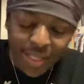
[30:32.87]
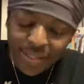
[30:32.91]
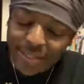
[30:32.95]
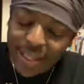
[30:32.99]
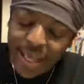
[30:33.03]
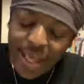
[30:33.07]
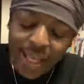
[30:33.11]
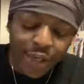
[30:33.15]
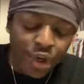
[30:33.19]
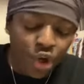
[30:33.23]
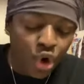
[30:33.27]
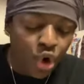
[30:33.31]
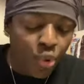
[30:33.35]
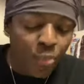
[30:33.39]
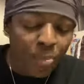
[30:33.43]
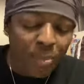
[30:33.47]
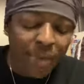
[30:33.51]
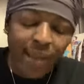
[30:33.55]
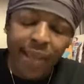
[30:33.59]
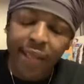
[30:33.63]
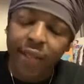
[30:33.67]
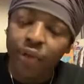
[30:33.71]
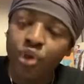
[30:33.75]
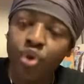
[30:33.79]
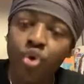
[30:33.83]
that no
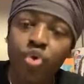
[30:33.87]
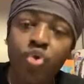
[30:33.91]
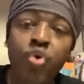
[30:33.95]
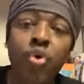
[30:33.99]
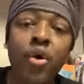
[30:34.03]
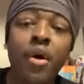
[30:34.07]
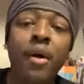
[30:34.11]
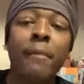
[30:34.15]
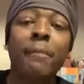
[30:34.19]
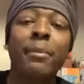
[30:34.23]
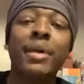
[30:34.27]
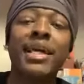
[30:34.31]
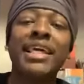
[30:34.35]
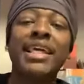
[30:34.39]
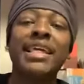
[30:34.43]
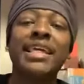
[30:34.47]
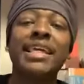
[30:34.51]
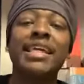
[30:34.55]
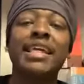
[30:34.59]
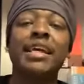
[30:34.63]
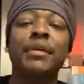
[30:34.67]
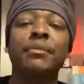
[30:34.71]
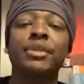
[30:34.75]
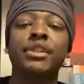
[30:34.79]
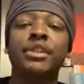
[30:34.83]
man knew but
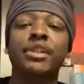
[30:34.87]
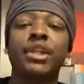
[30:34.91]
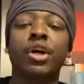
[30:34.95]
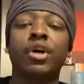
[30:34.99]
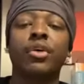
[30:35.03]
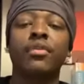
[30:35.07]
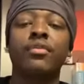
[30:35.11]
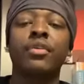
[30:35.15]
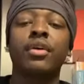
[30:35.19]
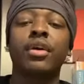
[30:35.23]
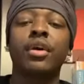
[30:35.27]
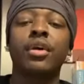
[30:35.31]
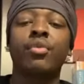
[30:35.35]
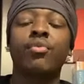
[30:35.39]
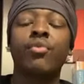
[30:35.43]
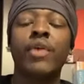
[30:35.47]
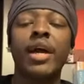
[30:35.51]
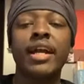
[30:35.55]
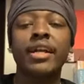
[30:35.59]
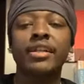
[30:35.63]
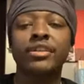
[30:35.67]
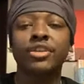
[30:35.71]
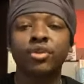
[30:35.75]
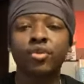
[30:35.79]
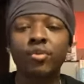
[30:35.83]
he himself.
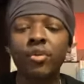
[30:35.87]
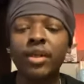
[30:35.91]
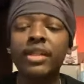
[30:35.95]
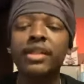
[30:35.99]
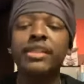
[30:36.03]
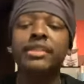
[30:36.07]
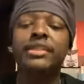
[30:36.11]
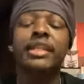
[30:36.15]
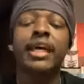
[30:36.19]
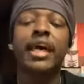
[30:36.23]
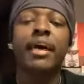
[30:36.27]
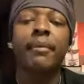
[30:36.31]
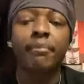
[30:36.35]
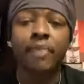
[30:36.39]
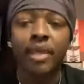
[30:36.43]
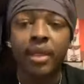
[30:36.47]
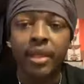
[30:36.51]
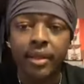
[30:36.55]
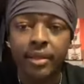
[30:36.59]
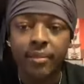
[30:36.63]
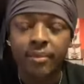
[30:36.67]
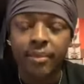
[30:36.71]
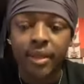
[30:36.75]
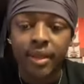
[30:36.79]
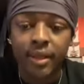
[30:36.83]
Right? So what does that
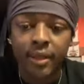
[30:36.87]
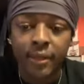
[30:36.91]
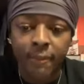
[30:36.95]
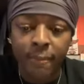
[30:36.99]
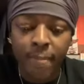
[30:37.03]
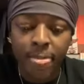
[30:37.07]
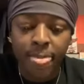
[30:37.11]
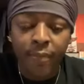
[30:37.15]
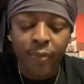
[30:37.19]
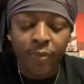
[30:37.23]
mean, man?